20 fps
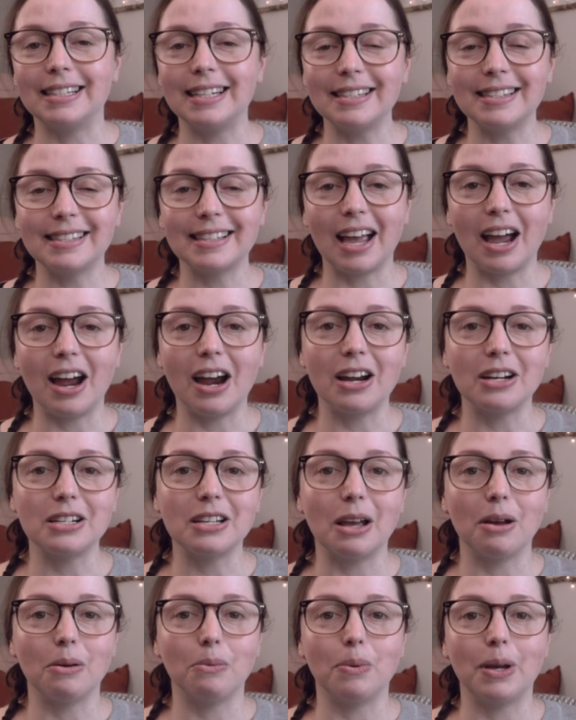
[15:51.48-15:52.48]
this card
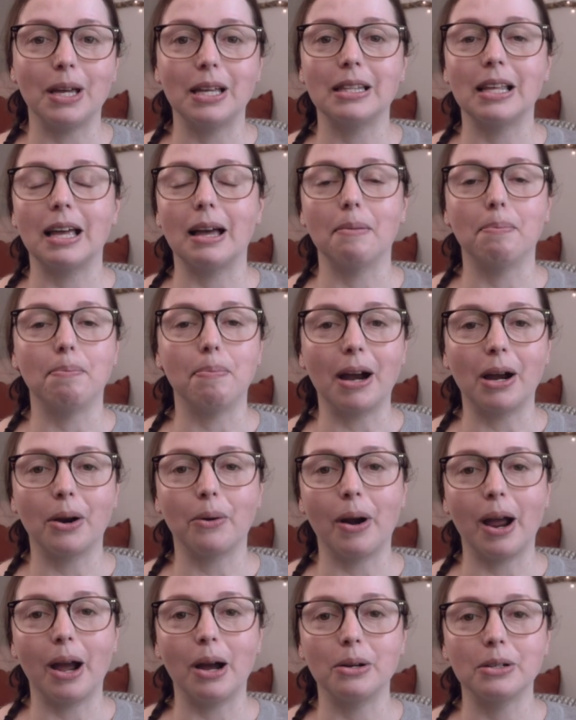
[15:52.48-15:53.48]
with a
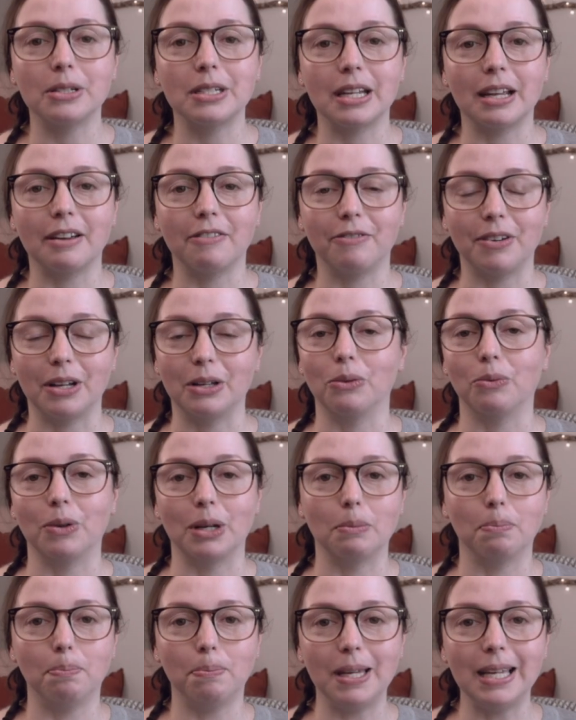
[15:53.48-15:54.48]
background filled
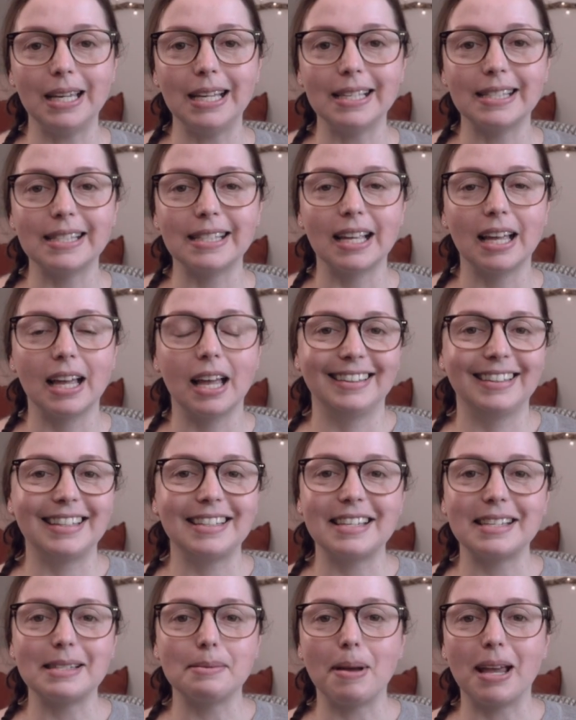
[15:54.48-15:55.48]
with bees. This
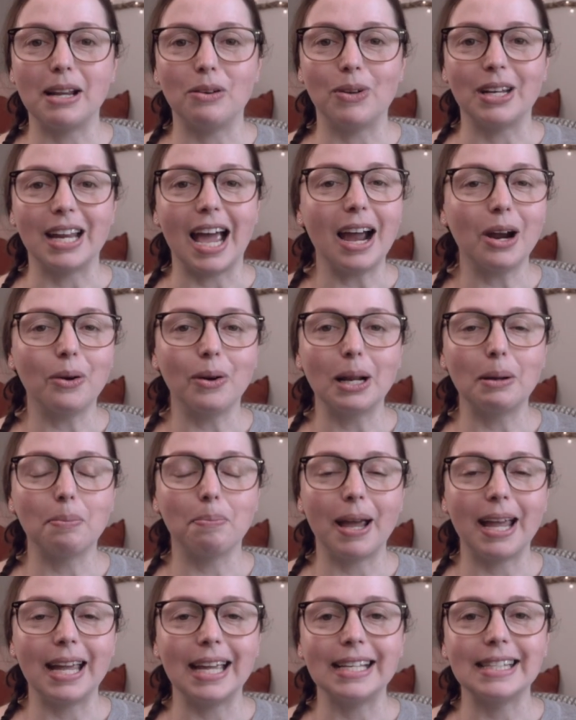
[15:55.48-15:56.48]
is made with acrylic
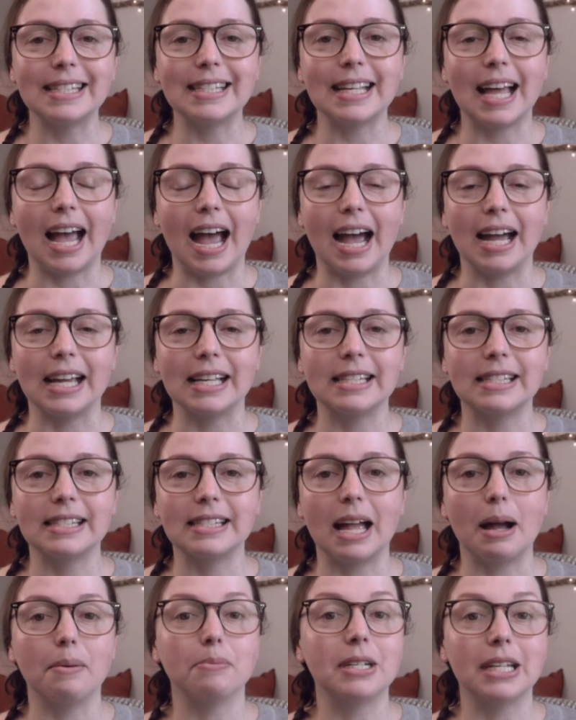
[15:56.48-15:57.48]
paints. I
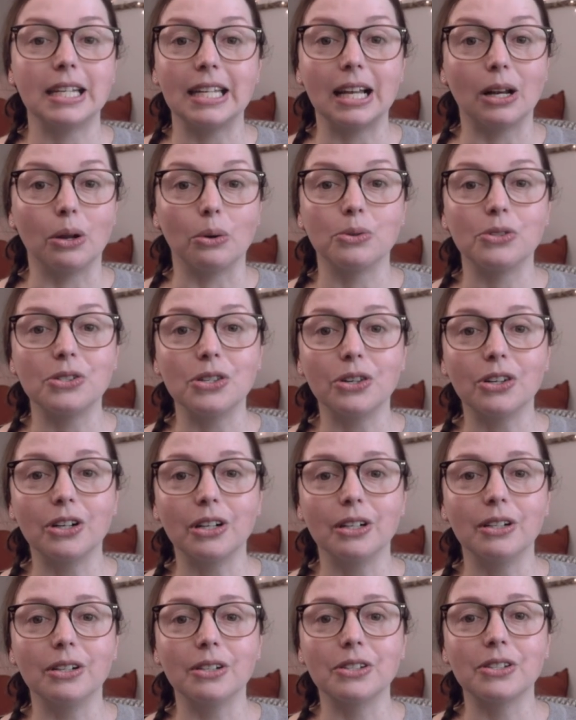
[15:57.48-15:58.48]
stamped yellow
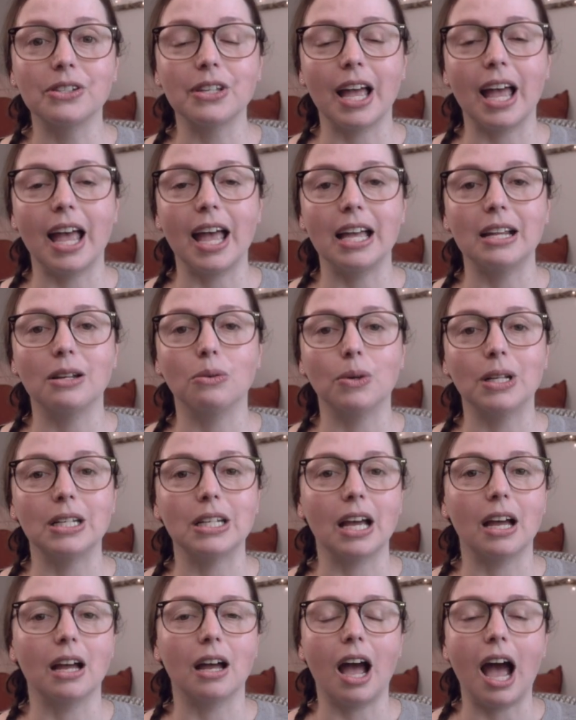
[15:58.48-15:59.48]
circles and with
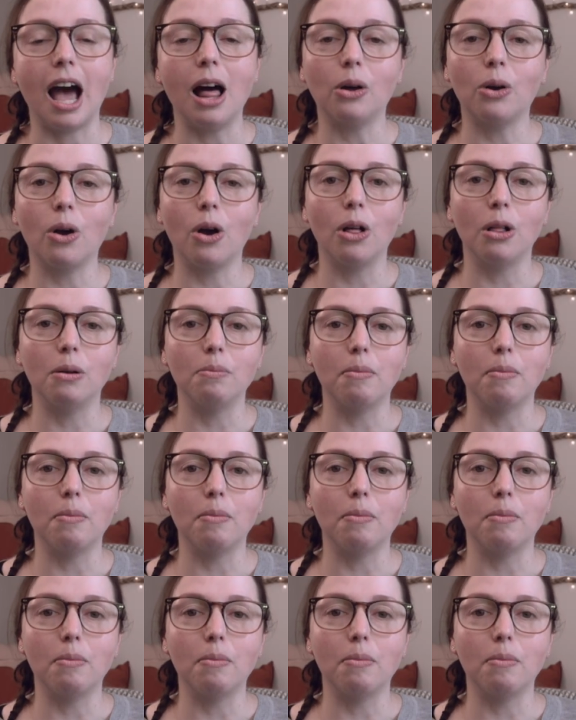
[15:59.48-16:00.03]
alcohol